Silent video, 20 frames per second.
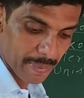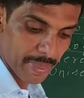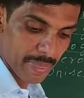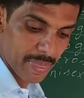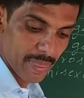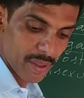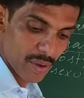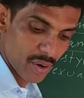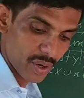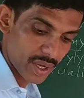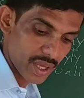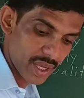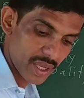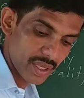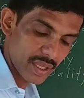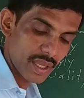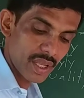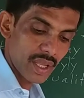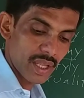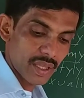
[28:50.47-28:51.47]
Okay?
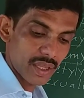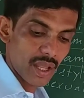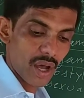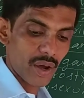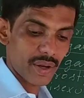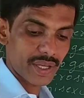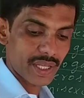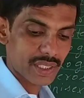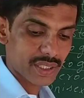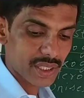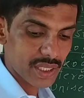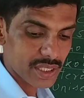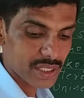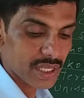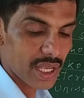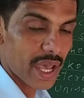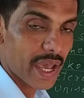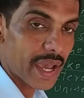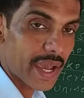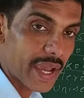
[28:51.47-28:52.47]
Now next is
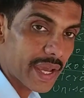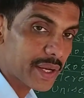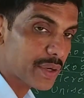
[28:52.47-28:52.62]
hetero